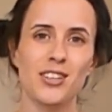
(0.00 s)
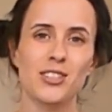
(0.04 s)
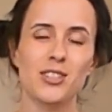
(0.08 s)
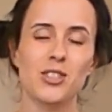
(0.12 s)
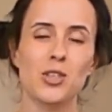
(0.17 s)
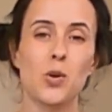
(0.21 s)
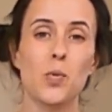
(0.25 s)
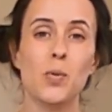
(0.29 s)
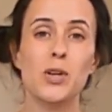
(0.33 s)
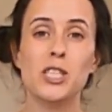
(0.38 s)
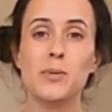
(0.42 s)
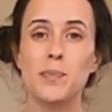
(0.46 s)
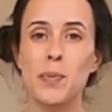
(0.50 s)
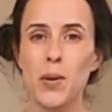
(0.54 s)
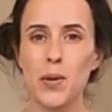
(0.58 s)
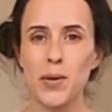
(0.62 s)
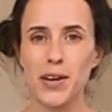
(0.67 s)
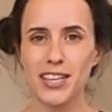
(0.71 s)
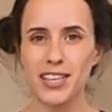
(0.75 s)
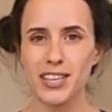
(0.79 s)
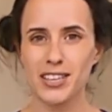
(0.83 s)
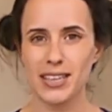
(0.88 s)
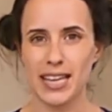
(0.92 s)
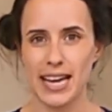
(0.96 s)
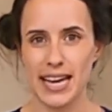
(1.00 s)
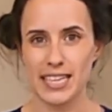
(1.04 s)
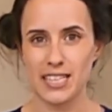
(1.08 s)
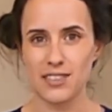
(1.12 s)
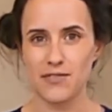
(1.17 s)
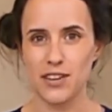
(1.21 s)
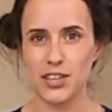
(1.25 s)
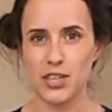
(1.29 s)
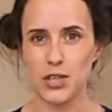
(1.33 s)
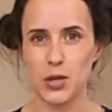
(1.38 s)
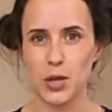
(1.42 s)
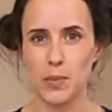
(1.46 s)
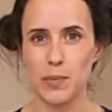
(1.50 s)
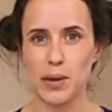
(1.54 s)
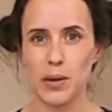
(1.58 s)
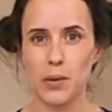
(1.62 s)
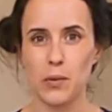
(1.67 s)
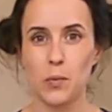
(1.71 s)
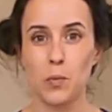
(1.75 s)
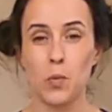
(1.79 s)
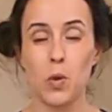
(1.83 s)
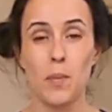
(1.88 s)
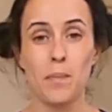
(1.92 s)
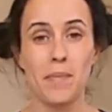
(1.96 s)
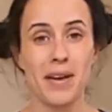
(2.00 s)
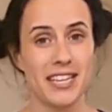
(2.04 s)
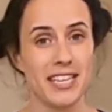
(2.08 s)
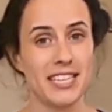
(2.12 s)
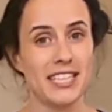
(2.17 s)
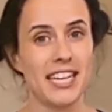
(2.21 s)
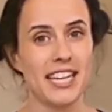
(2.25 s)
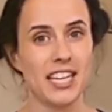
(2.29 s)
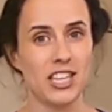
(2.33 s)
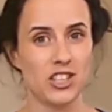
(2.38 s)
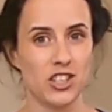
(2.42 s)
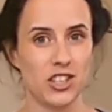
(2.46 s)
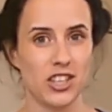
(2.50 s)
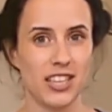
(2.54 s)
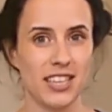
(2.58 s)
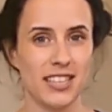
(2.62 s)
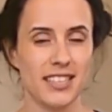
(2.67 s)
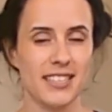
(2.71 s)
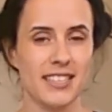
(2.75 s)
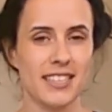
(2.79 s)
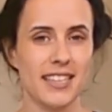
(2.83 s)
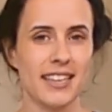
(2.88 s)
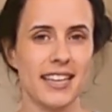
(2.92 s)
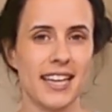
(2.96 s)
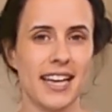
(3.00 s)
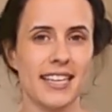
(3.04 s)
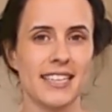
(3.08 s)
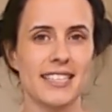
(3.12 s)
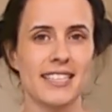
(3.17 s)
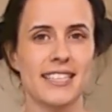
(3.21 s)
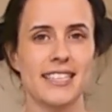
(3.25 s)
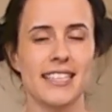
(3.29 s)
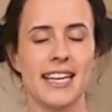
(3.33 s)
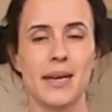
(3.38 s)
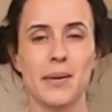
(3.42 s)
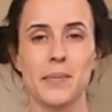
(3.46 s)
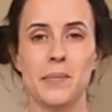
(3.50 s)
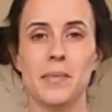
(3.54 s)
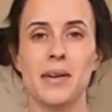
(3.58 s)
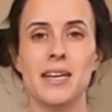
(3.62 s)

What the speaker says: So we spoke in our last video about what meditation is, and that's